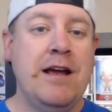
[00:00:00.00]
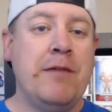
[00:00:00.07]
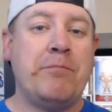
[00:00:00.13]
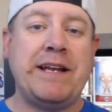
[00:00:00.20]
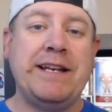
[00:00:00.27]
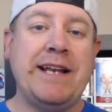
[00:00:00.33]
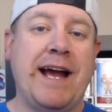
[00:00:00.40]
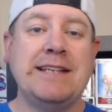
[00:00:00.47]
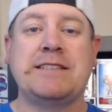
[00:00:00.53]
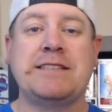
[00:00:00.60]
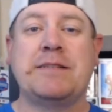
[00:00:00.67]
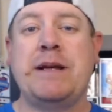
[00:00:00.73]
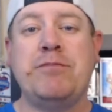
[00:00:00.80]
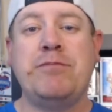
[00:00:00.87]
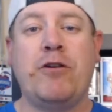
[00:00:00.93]
be nice to
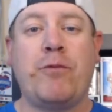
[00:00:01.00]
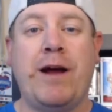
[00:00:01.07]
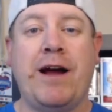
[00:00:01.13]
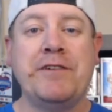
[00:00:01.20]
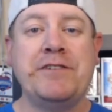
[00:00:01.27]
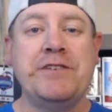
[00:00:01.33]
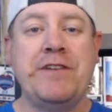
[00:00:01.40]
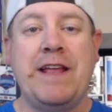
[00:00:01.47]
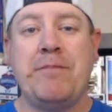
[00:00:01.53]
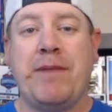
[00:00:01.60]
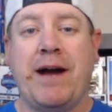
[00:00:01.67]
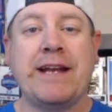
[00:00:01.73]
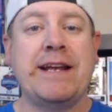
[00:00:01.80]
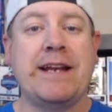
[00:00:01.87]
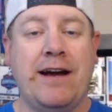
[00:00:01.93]
people around you. They
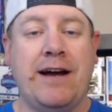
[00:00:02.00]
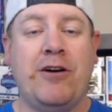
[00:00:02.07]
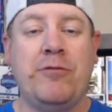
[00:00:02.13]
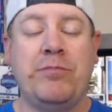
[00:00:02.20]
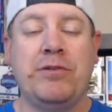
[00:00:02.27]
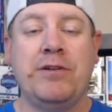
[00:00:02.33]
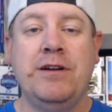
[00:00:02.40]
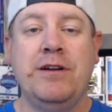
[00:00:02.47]
might need help.